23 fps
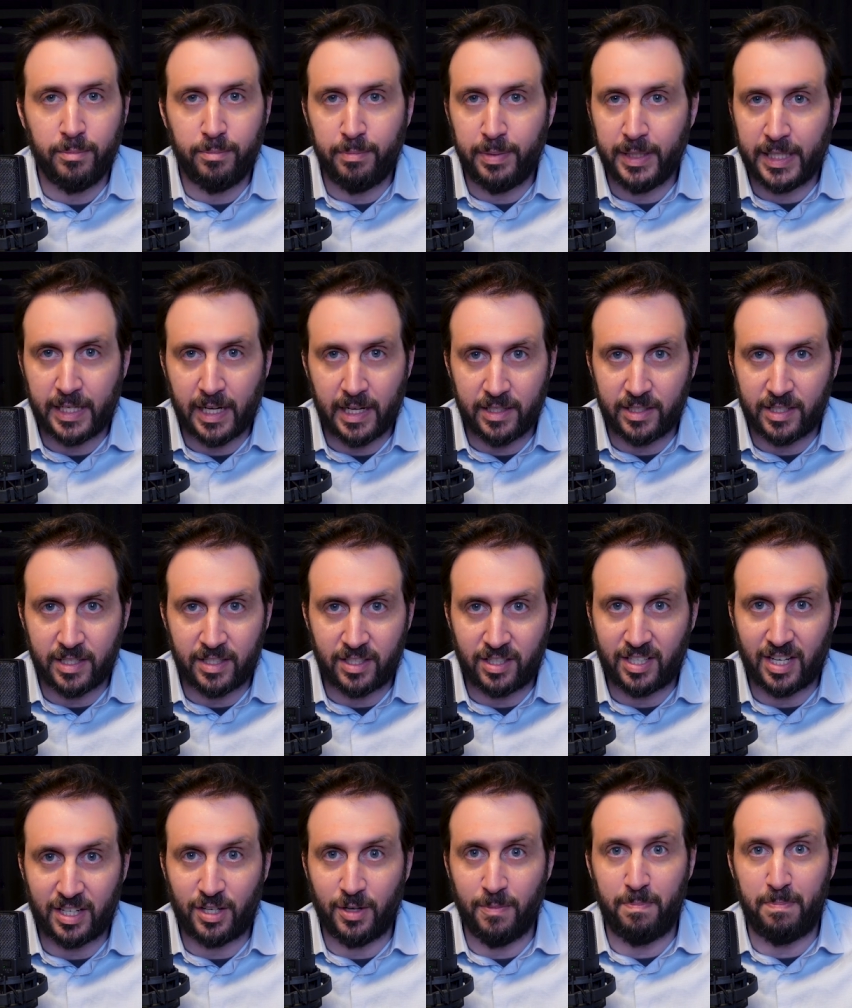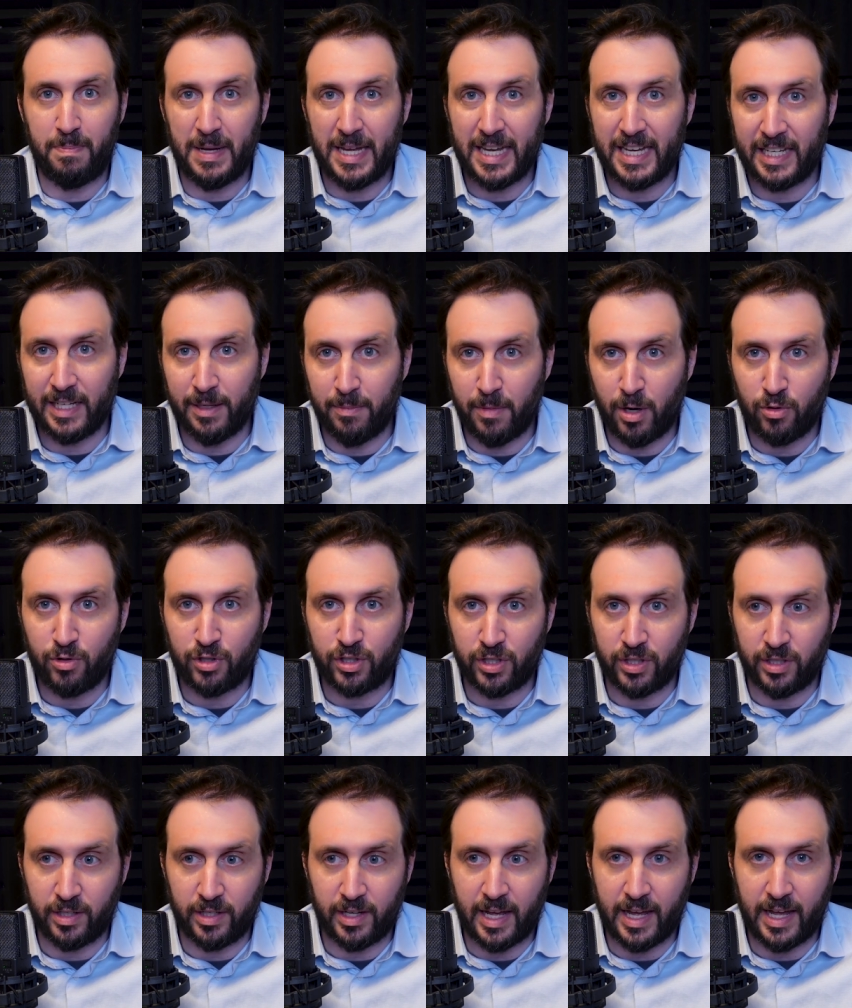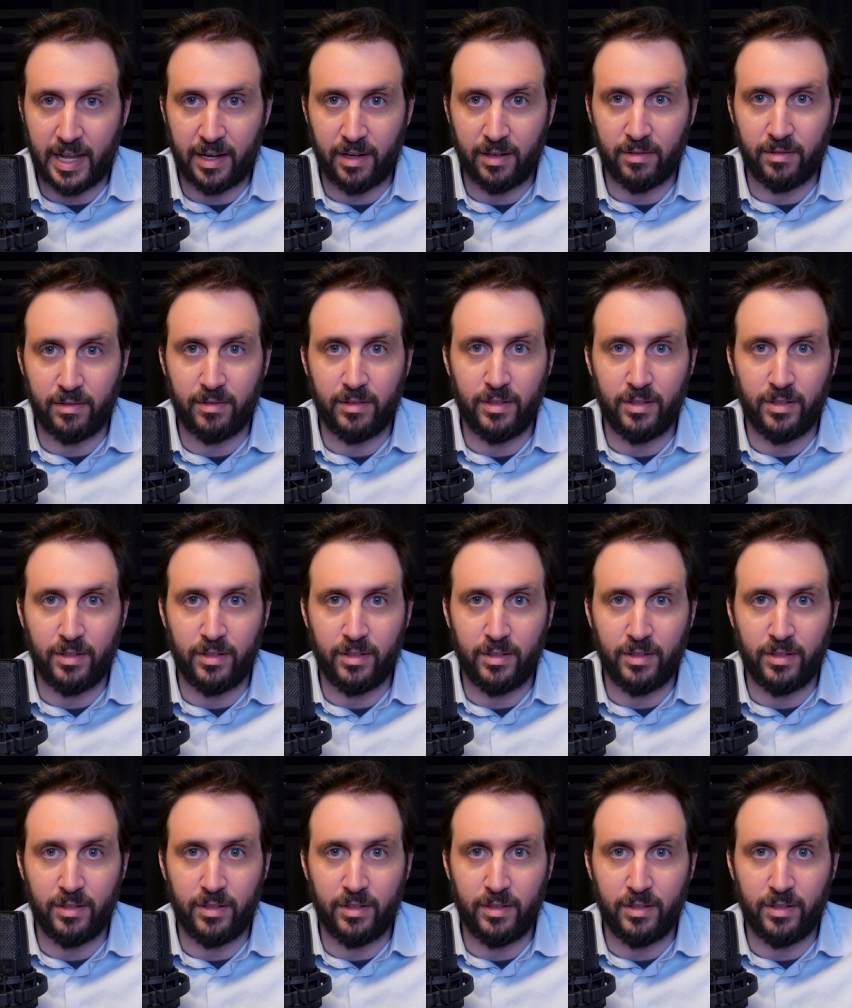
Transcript: because it's such a big emotion and